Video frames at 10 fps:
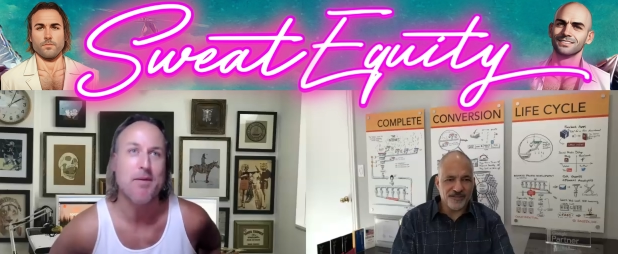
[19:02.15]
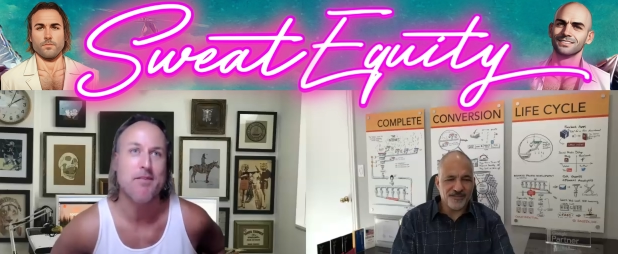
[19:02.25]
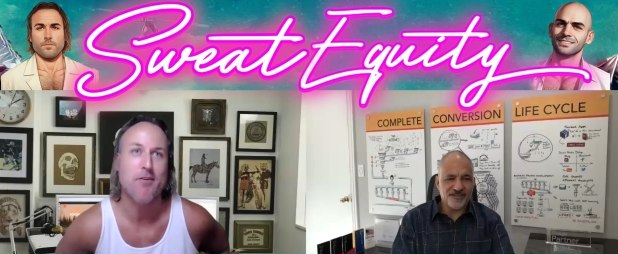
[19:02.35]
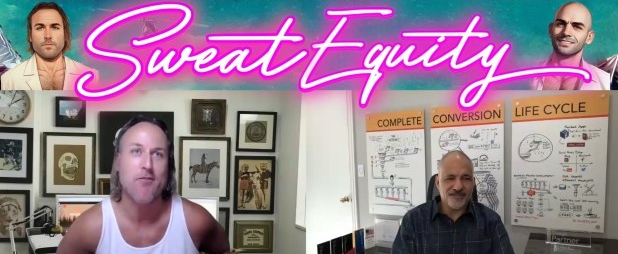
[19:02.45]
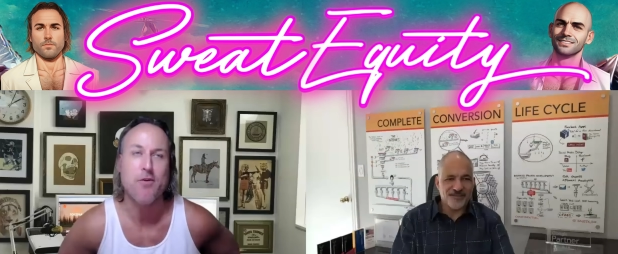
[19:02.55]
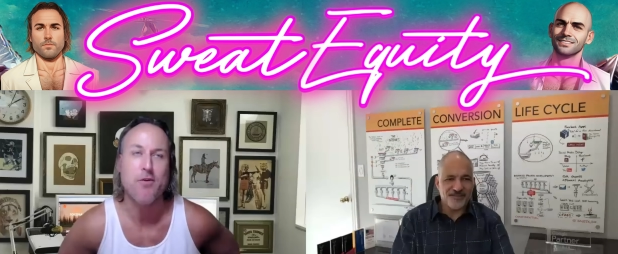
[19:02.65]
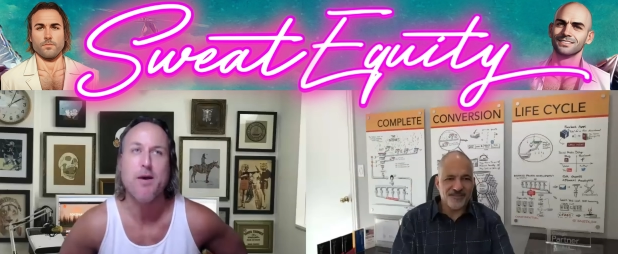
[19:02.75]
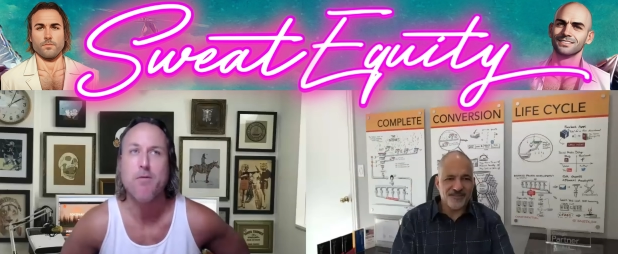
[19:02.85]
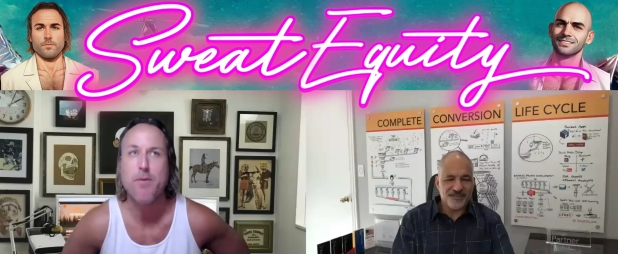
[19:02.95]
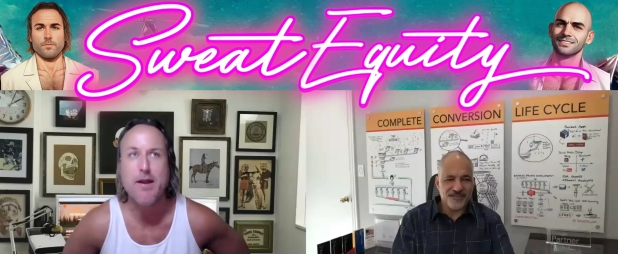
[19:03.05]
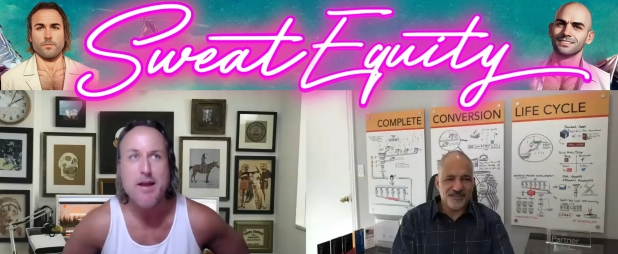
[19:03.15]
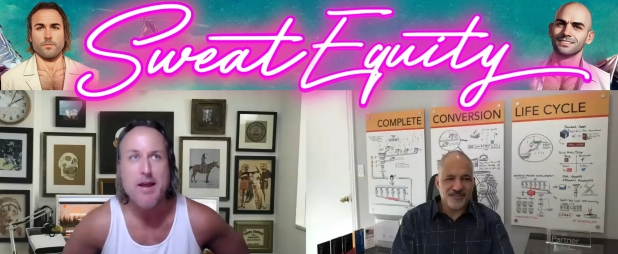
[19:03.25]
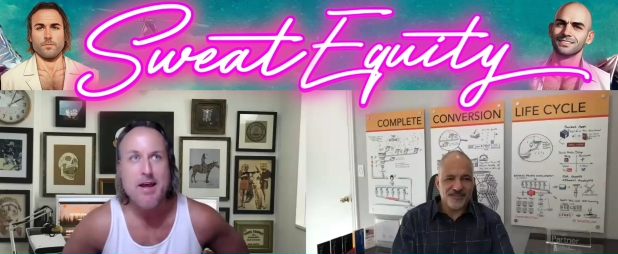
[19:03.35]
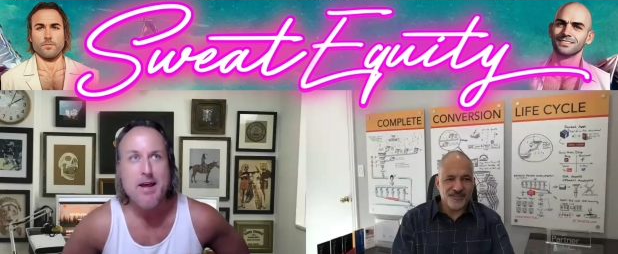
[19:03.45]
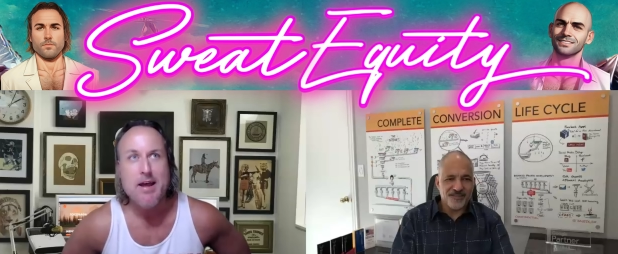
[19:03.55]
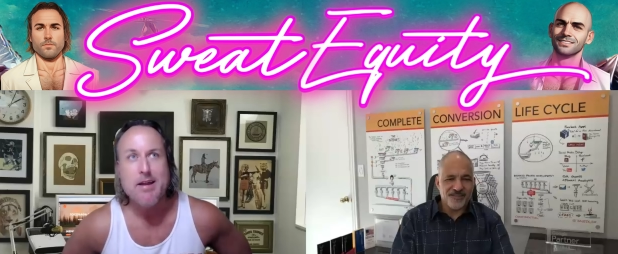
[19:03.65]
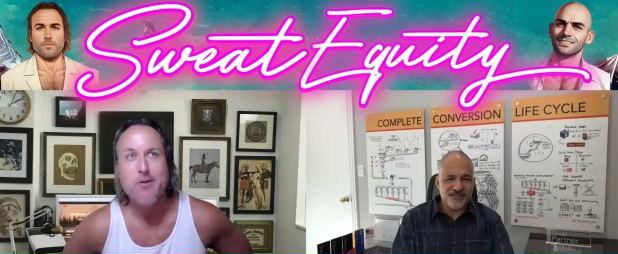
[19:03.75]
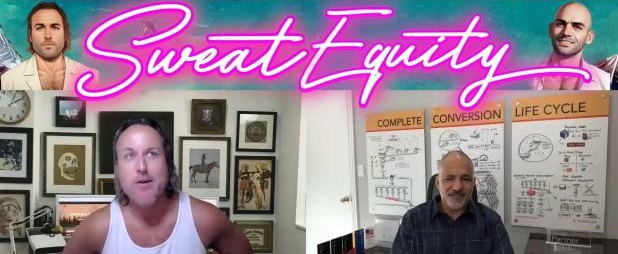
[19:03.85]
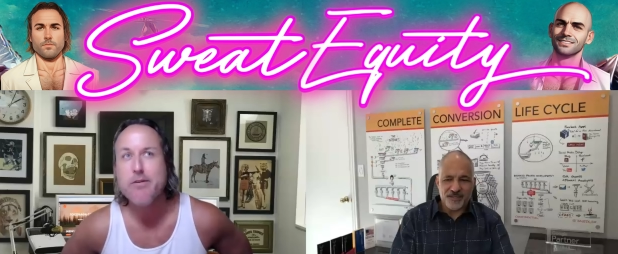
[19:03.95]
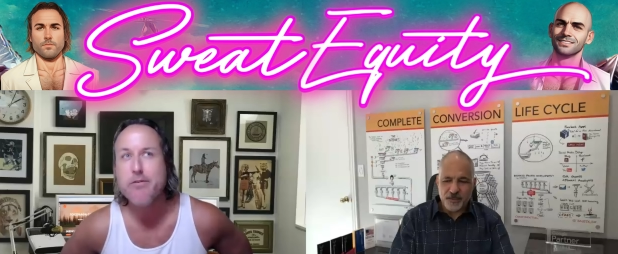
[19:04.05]
Speaker 1: feel, feel better. But
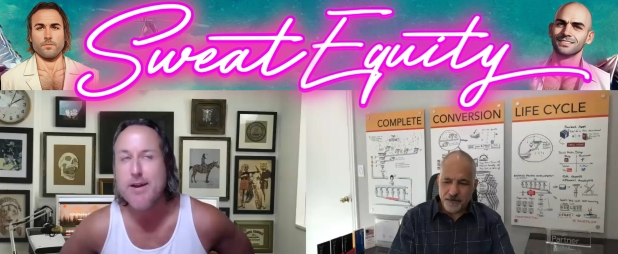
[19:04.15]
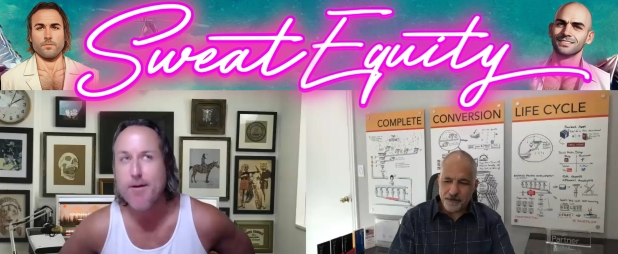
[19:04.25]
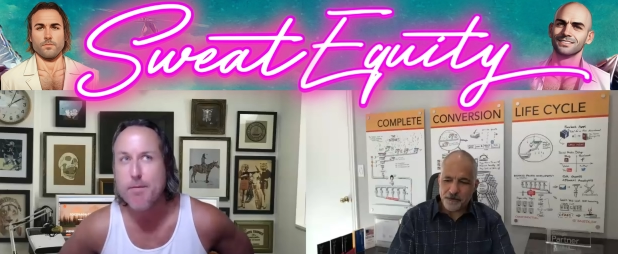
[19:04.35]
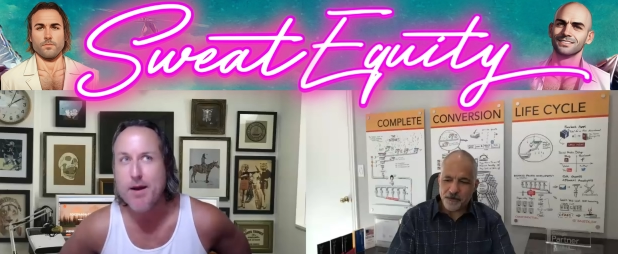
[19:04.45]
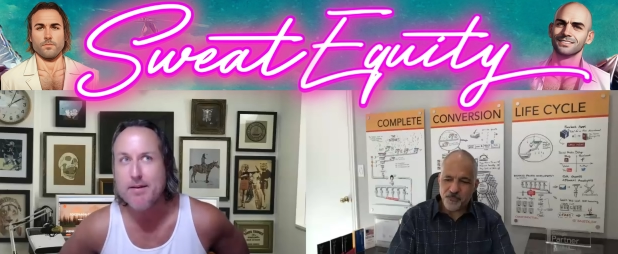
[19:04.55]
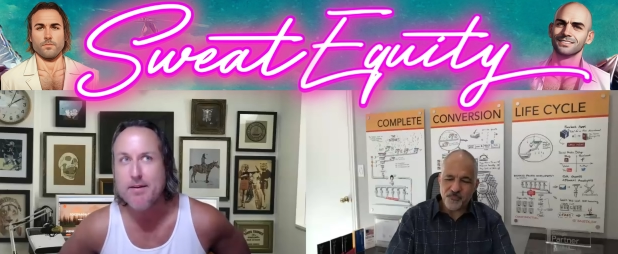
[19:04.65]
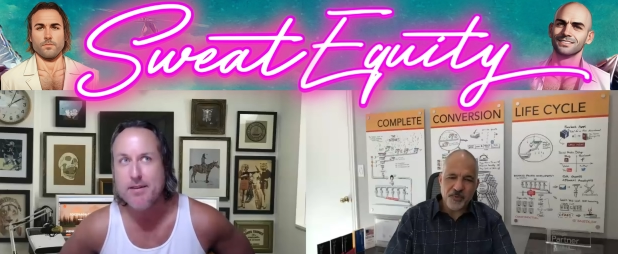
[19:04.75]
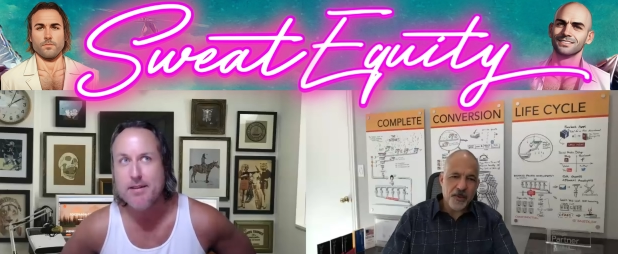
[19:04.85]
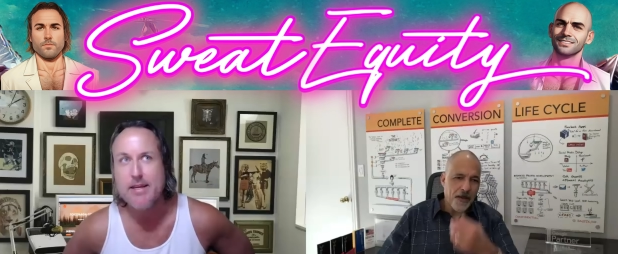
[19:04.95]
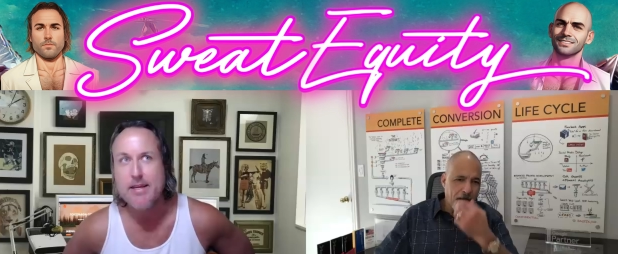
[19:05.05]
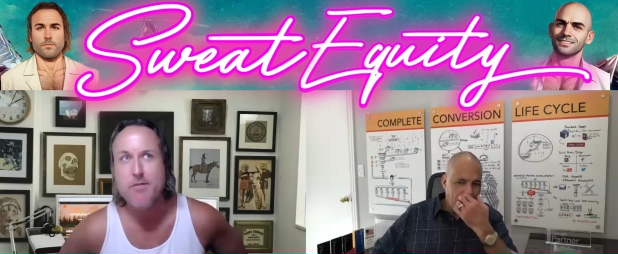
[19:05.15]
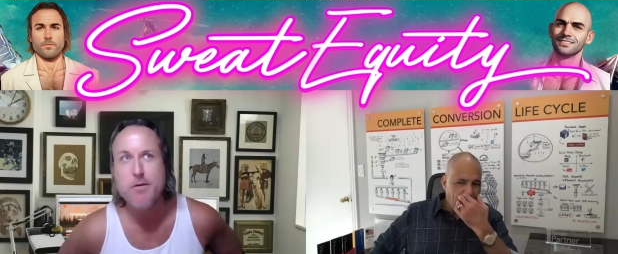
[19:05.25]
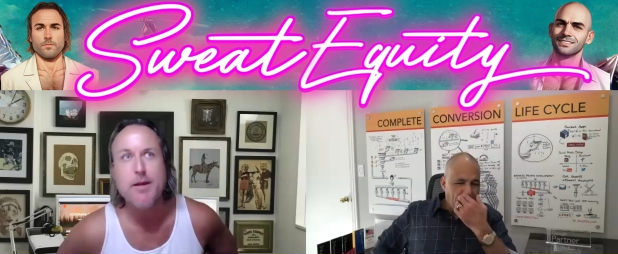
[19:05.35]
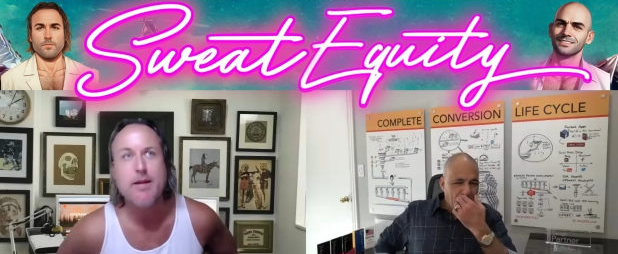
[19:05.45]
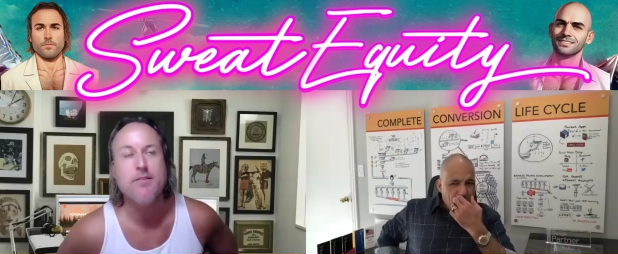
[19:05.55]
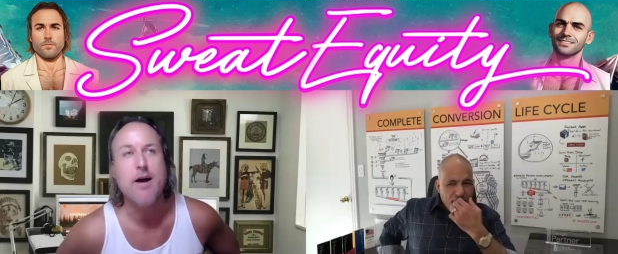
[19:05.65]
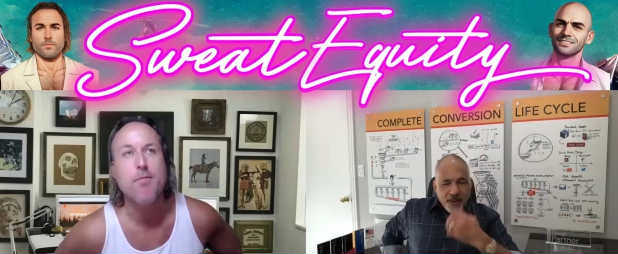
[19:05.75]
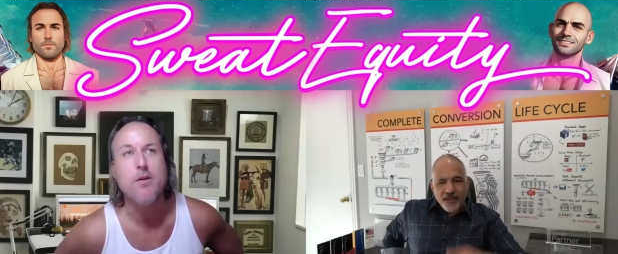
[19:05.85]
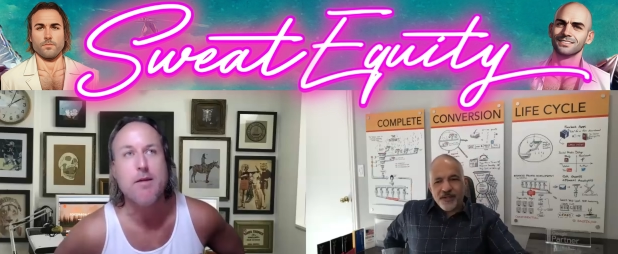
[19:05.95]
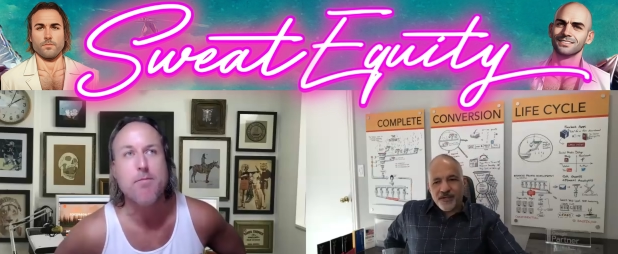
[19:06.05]
your engineering mind doesn't leave you because
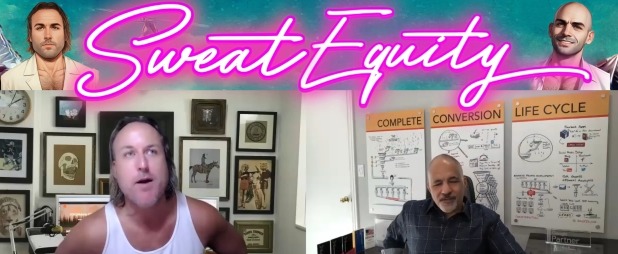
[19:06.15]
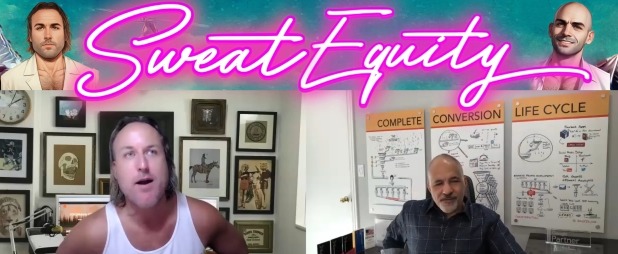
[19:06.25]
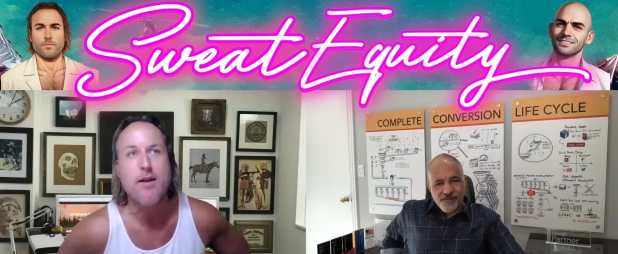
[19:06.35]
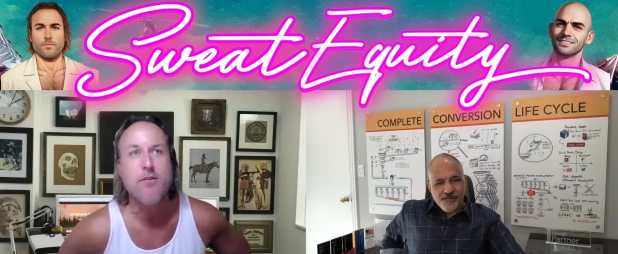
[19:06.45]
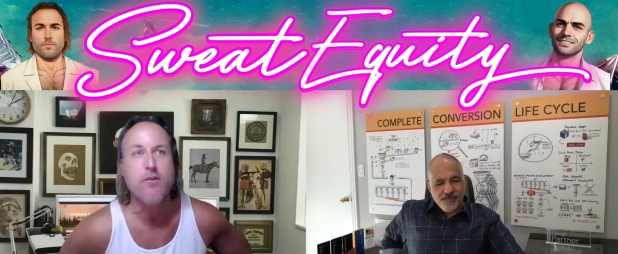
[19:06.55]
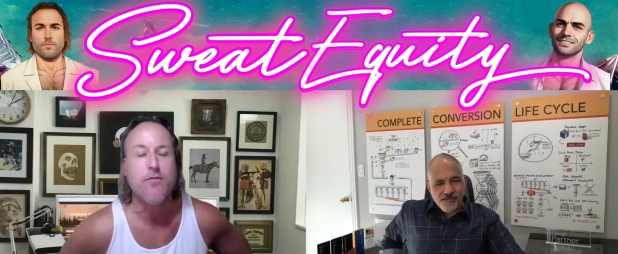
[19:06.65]
I'm looking behind you.